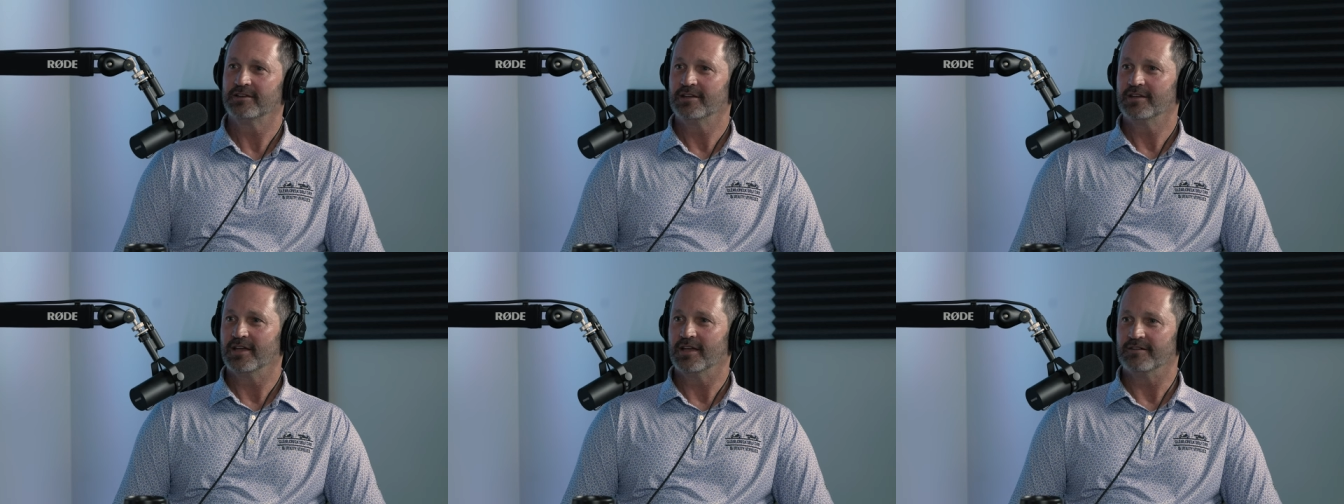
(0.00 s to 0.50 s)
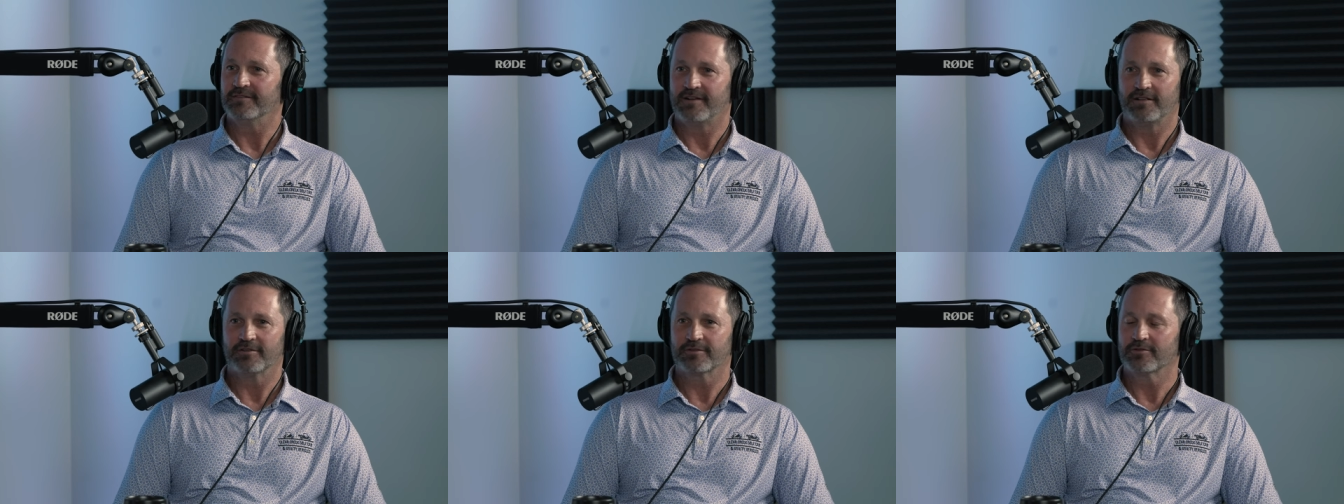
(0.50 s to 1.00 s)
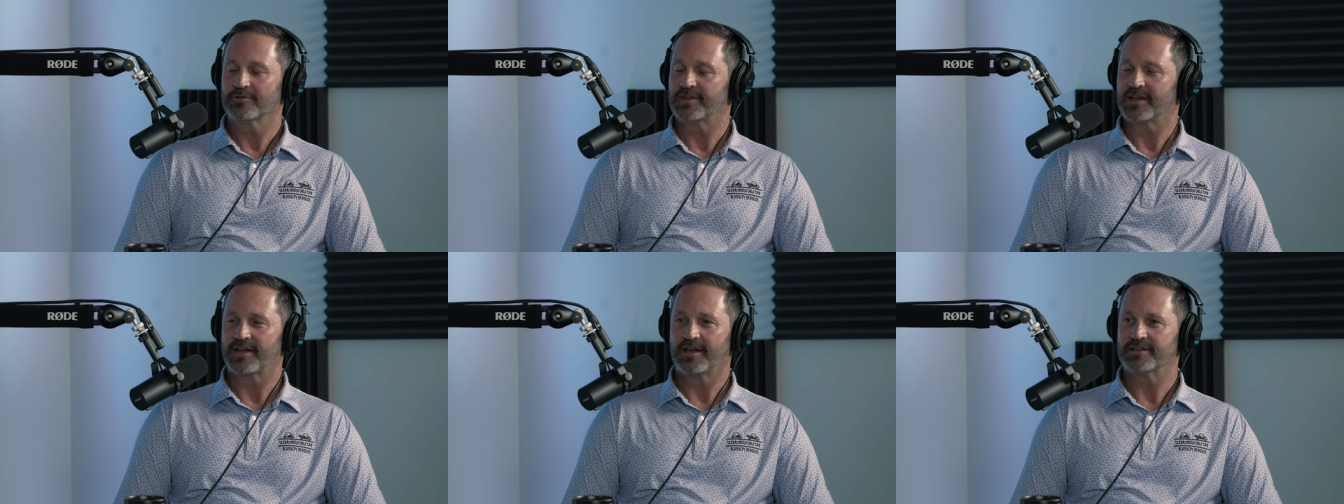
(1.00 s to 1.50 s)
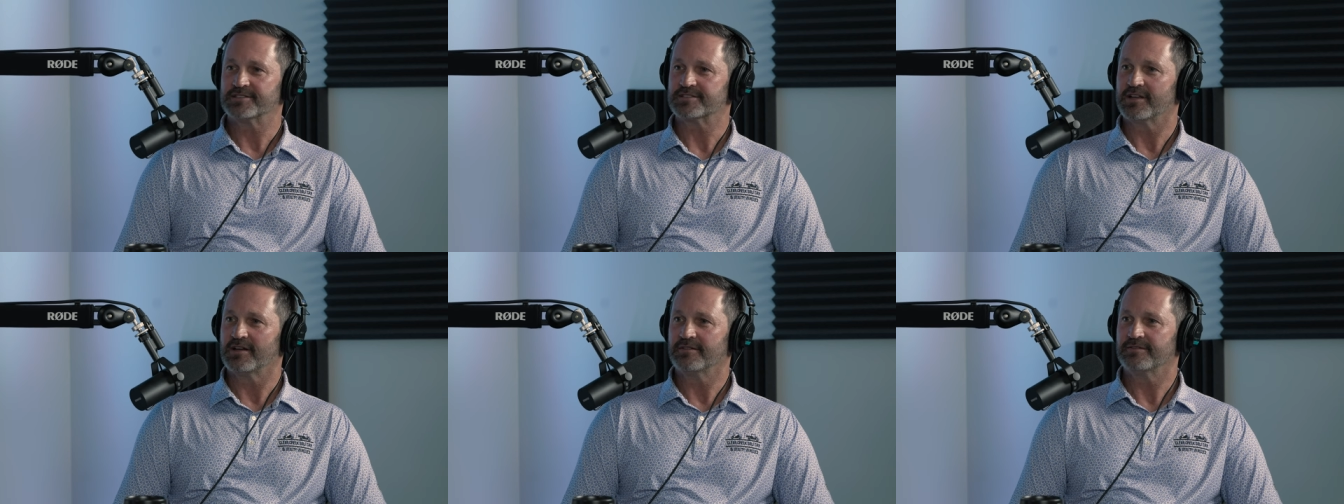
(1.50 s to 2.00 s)
Yeah, uh, follow through with that kind of
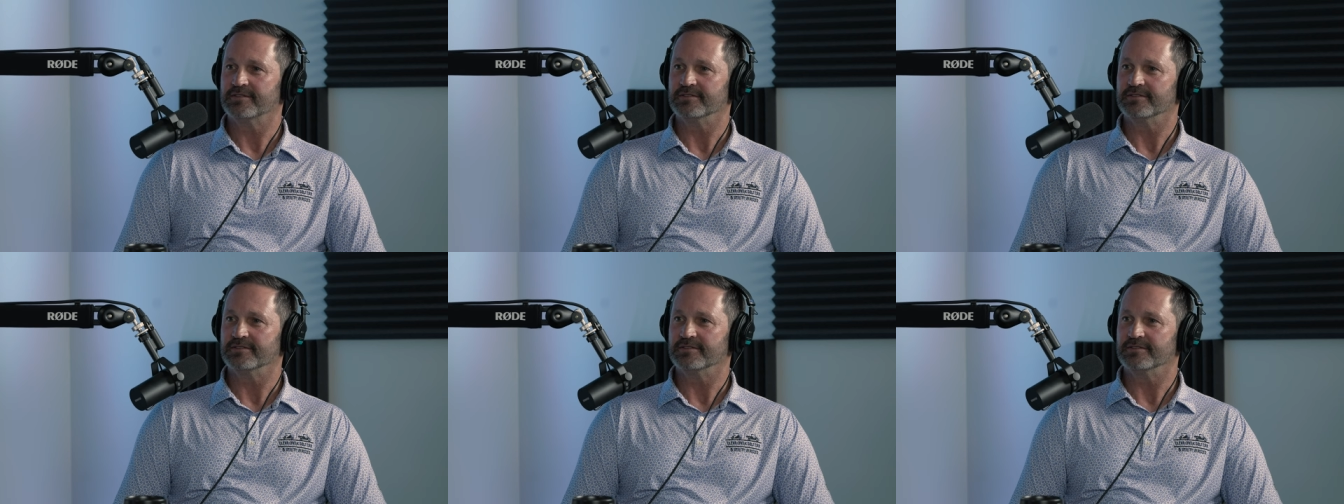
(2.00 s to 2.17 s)
stuff.